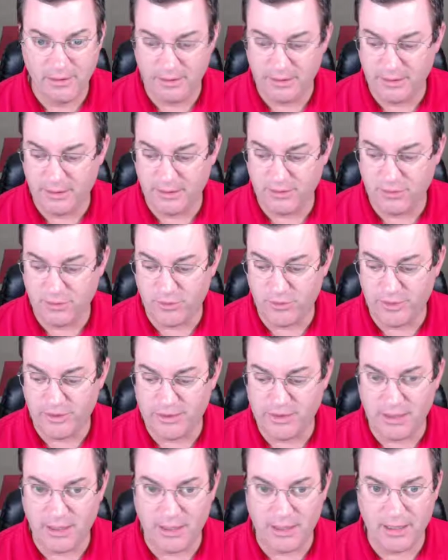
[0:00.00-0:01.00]
Enter the
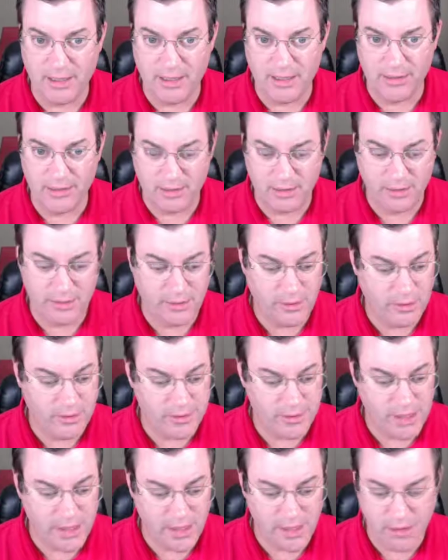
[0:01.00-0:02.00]
dot.
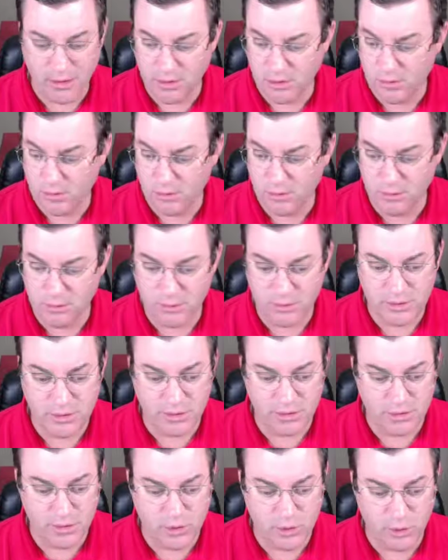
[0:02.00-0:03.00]
30-second notes. Hit
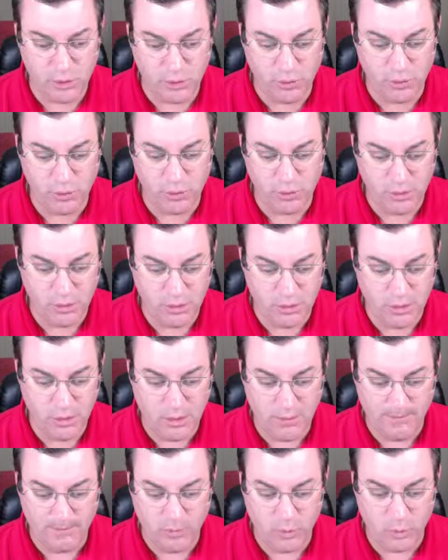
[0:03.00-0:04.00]
the 2.
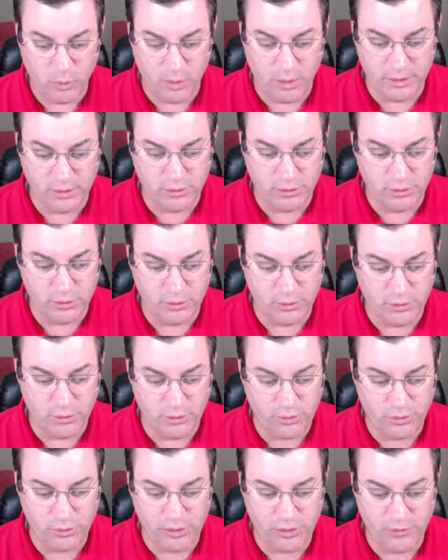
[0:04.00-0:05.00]
1, 2,
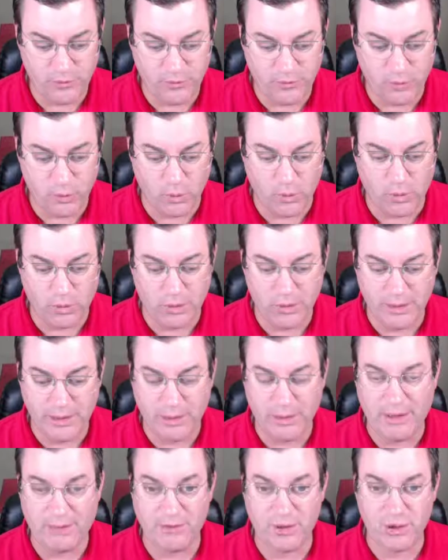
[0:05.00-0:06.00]
3, 4. Now we
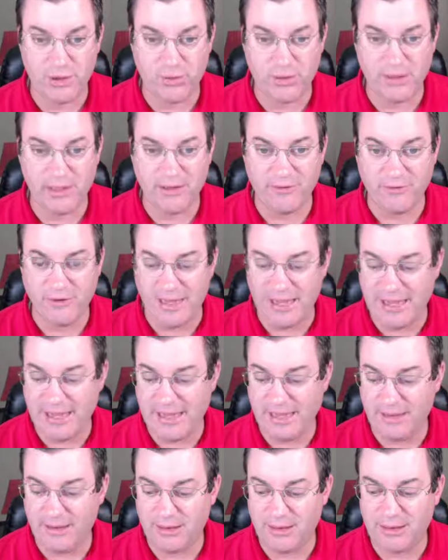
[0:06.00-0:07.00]
have a string of
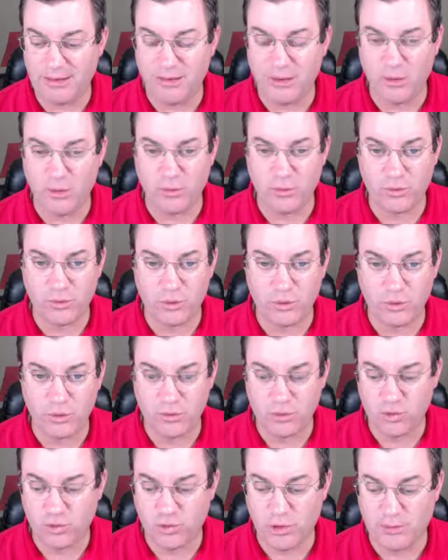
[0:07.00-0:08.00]
8th note
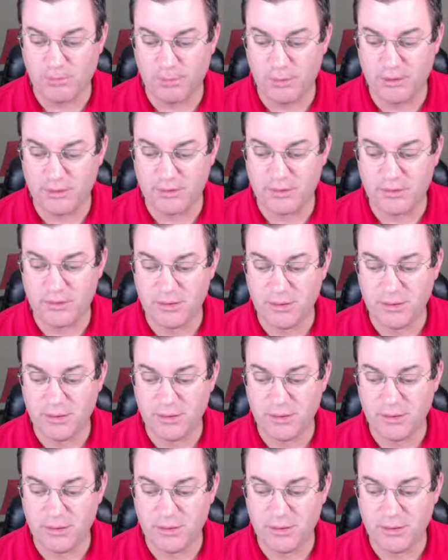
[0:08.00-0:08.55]
triplets.